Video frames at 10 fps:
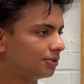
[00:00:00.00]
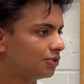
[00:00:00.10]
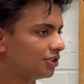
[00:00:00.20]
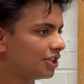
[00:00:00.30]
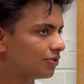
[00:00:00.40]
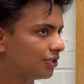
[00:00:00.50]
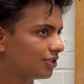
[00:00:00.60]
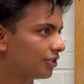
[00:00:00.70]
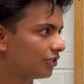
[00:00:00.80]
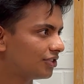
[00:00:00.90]
2
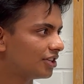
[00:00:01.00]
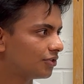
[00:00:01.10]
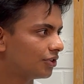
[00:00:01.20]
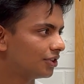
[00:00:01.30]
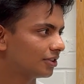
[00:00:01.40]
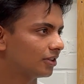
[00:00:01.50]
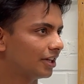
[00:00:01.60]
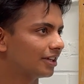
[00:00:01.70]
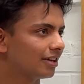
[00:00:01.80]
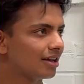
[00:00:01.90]
centuries or 3 centuries is
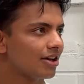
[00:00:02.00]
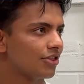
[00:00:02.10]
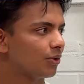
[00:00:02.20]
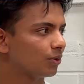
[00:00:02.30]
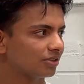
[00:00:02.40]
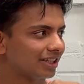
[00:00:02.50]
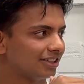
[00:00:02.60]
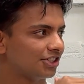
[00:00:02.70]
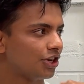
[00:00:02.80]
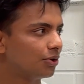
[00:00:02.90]
like there was like
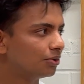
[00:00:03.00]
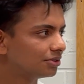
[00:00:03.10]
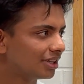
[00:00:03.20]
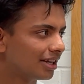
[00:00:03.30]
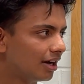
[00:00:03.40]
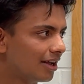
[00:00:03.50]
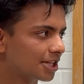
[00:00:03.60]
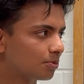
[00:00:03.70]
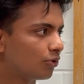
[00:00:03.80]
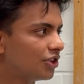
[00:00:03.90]
this huge
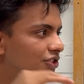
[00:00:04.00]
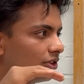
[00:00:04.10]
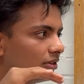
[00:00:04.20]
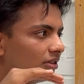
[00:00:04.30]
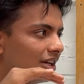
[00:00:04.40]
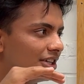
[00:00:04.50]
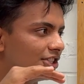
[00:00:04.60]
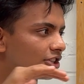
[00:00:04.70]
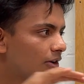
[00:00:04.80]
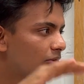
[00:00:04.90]
exponential
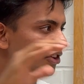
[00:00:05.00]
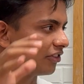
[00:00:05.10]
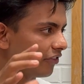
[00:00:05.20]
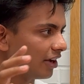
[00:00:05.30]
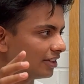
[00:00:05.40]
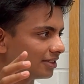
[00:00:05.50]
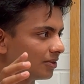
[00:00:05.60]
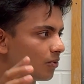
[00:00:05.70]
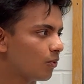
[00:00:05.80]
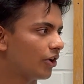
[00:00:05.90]
discovery phase
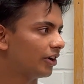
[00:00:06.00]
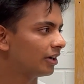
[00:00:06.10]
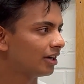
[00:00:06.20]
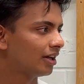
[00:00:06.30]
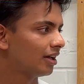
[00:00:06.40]
where